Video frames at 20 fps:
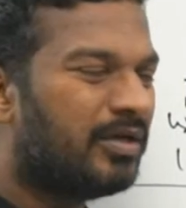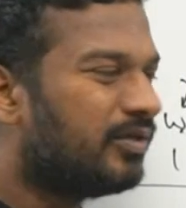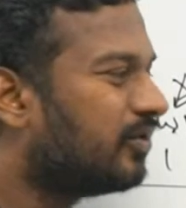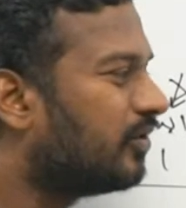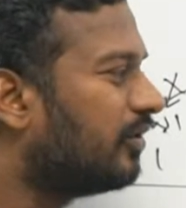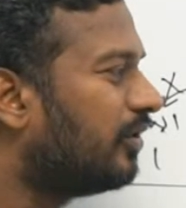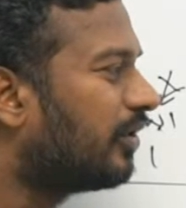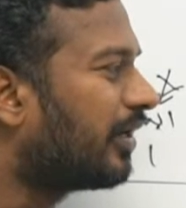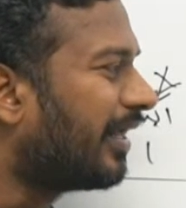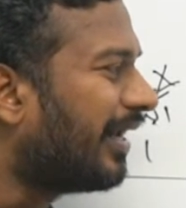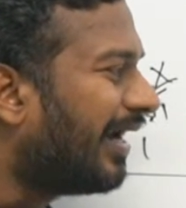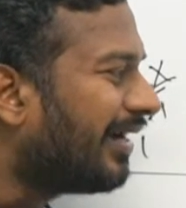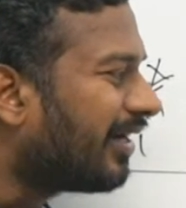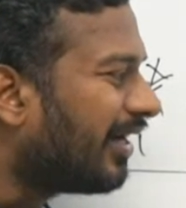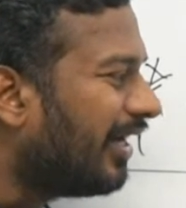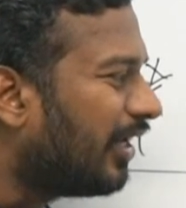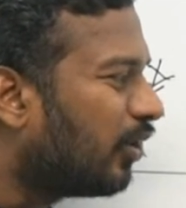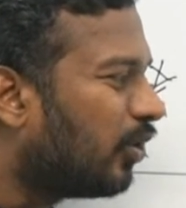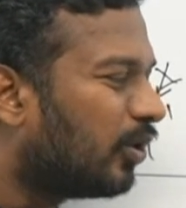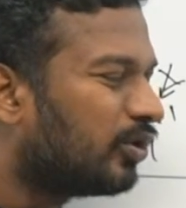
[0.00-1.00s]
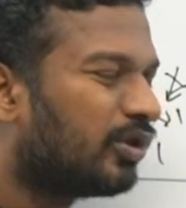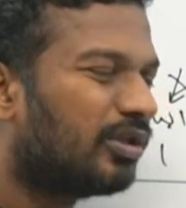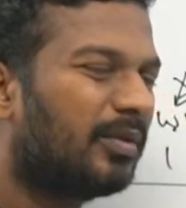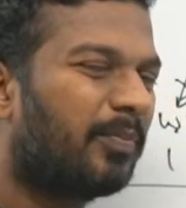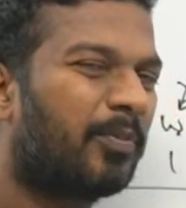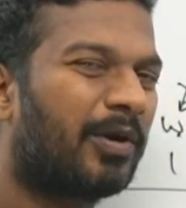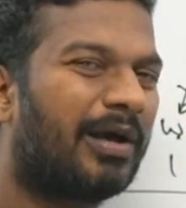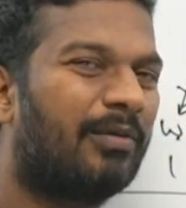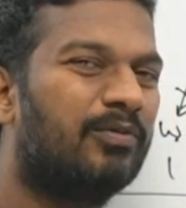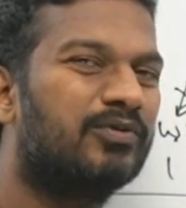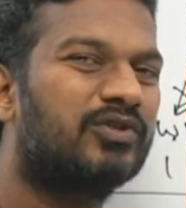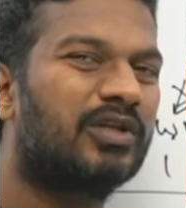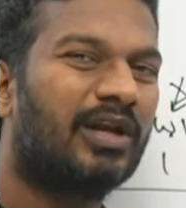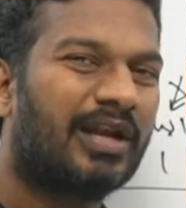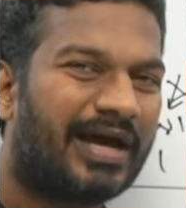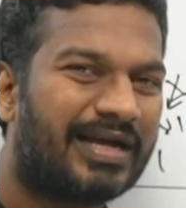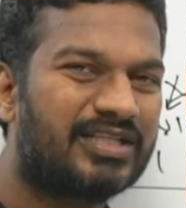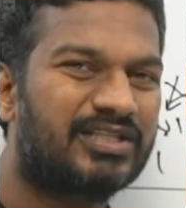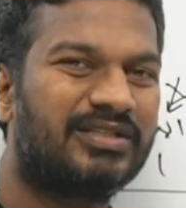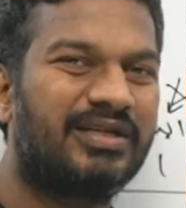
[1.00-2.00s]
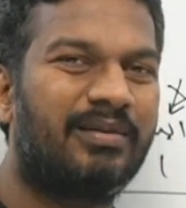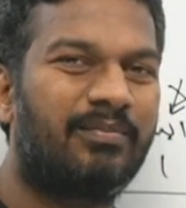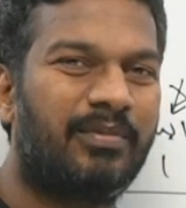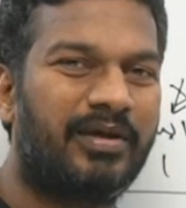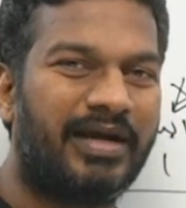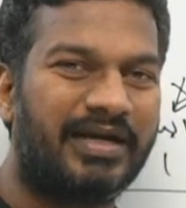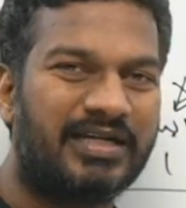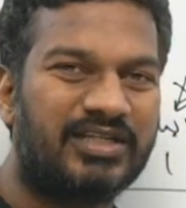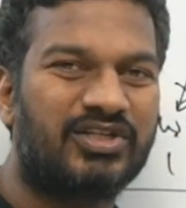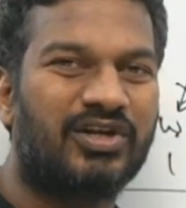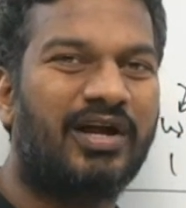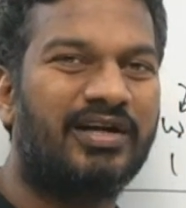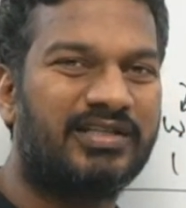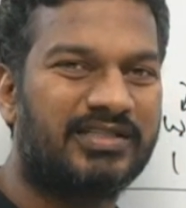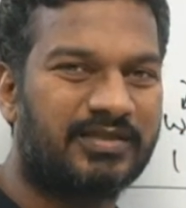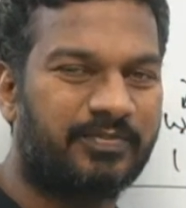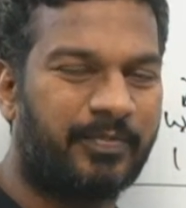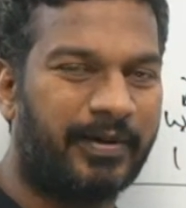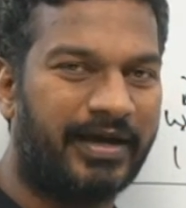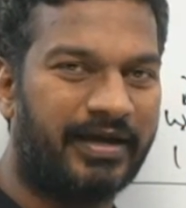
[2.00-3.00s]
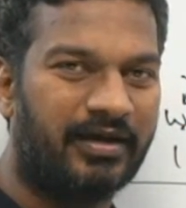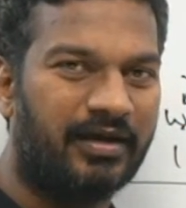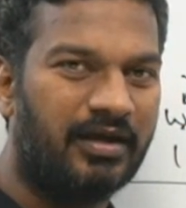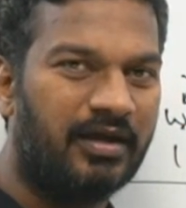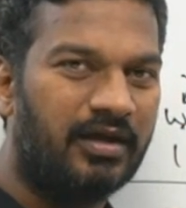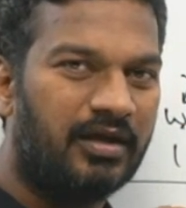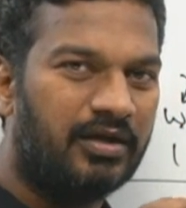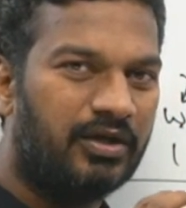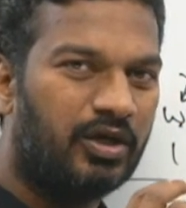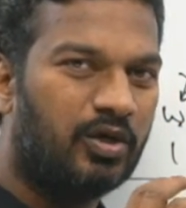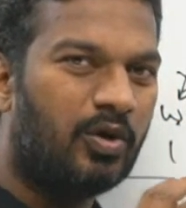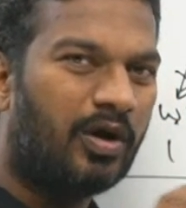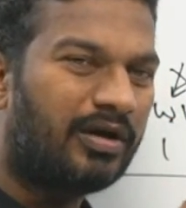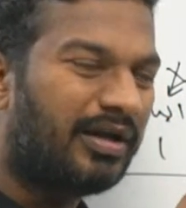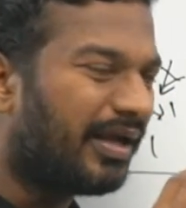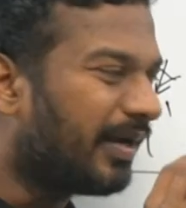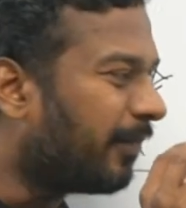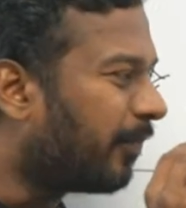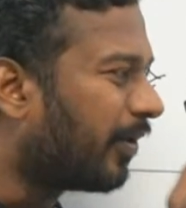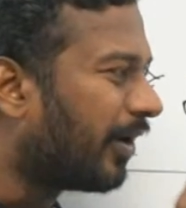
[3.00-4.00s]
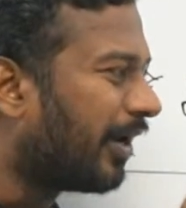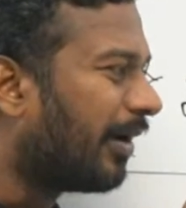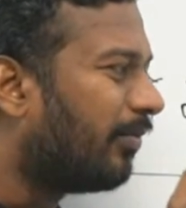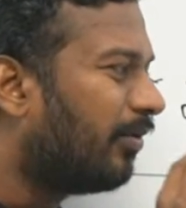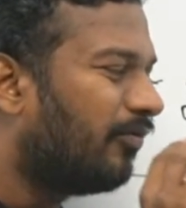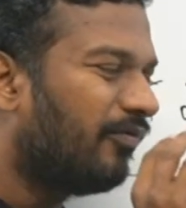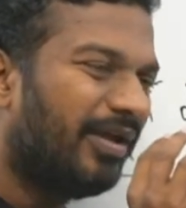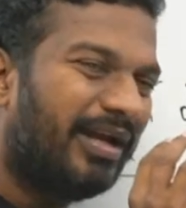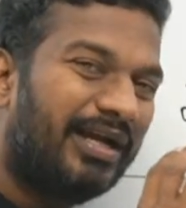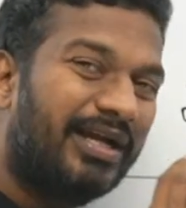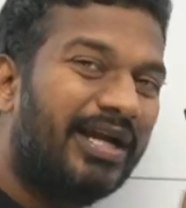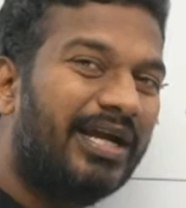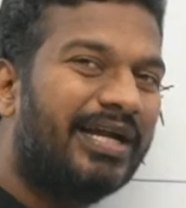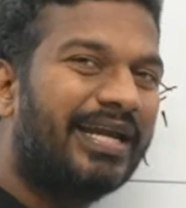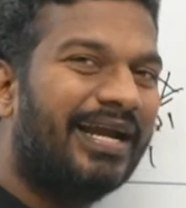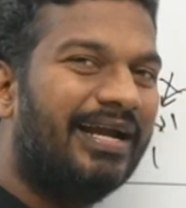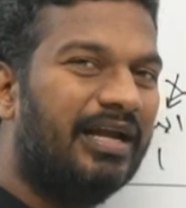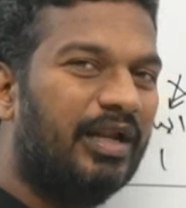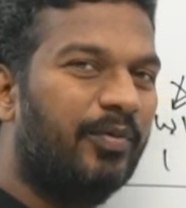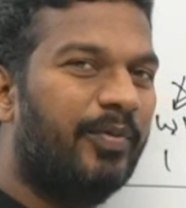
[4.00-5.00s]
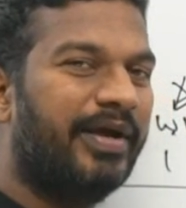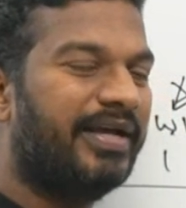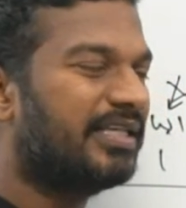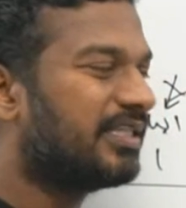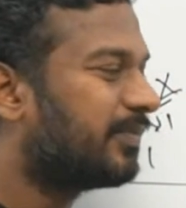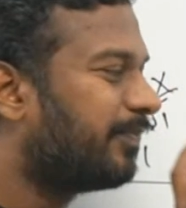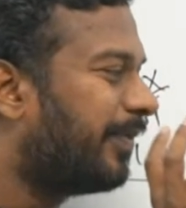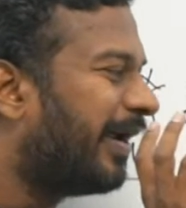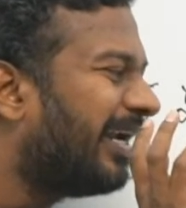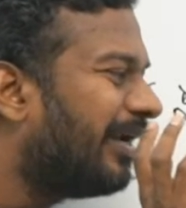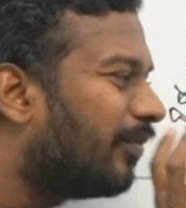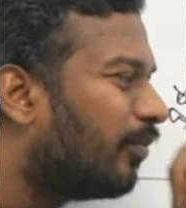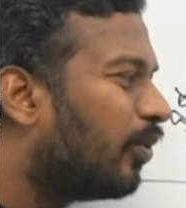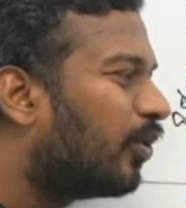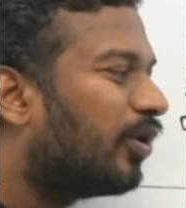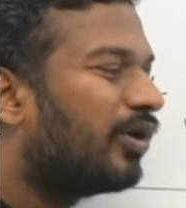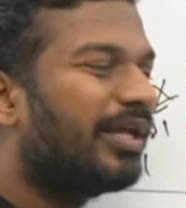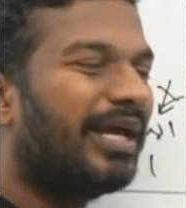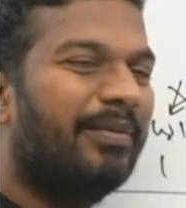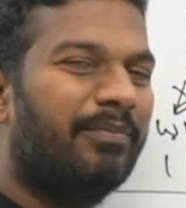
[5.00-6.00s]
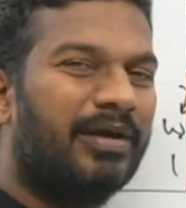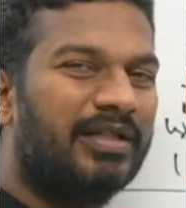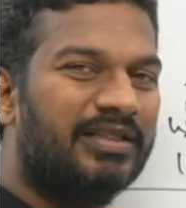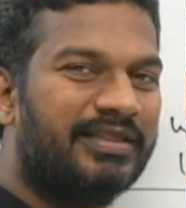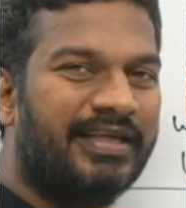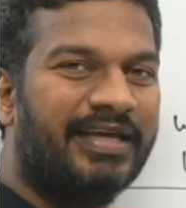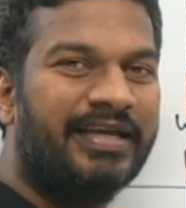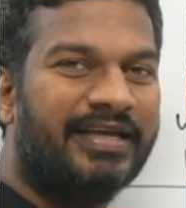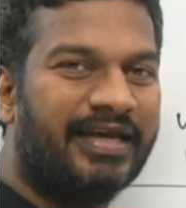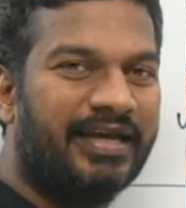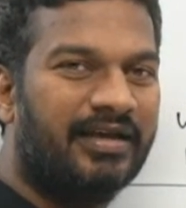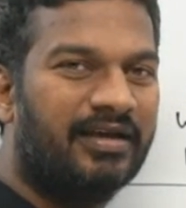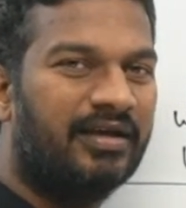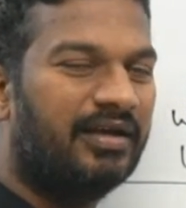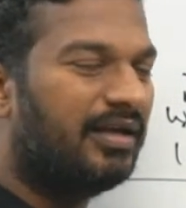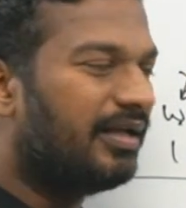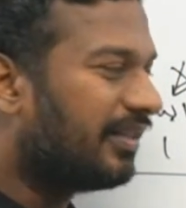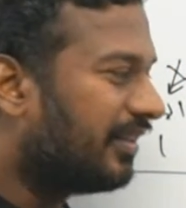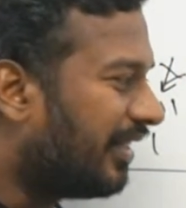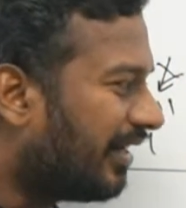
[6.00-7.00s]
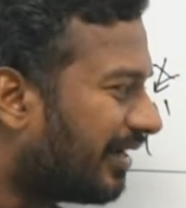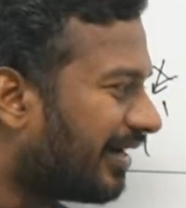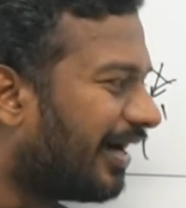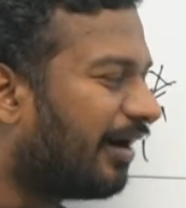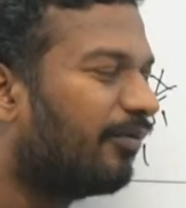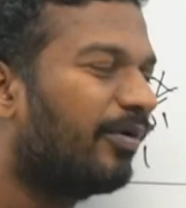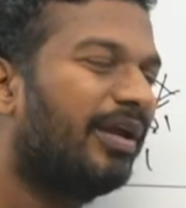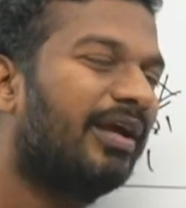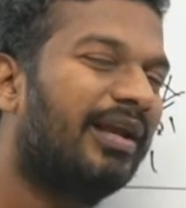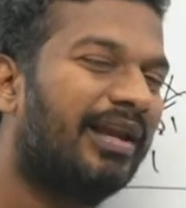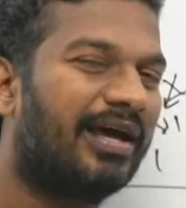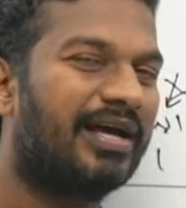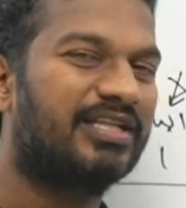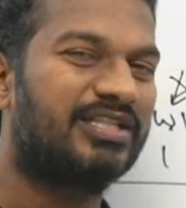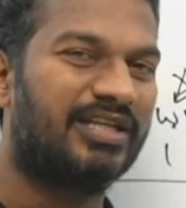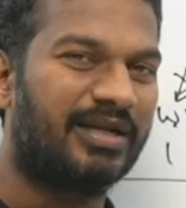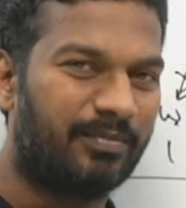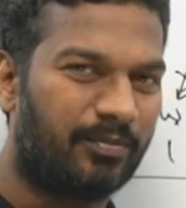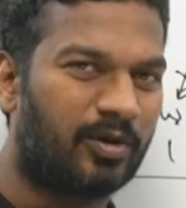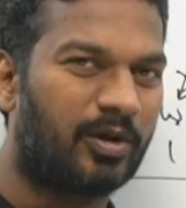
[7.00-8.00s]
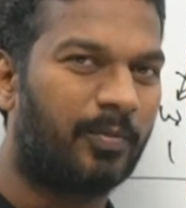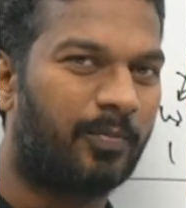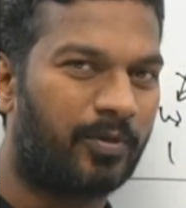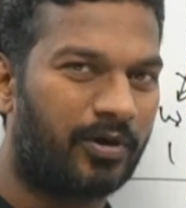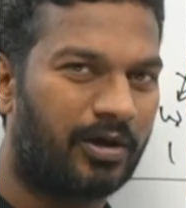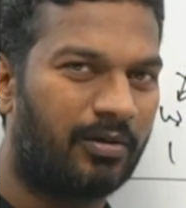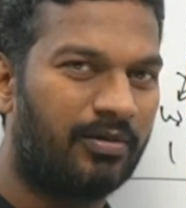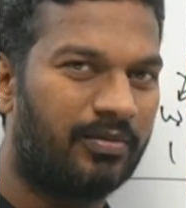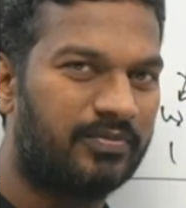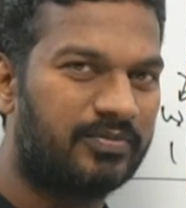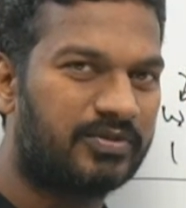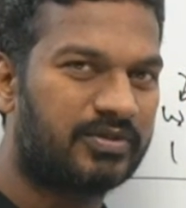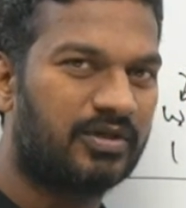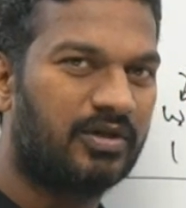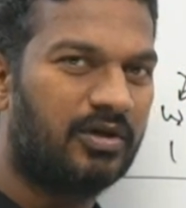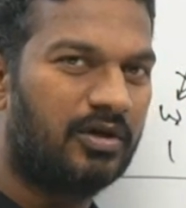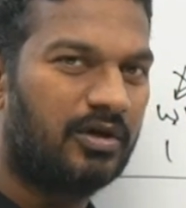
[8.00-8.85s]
You cannot really go to the problems large number at short span. You got to take problem very detailed way, spend more time on thinking than covering large number of problems.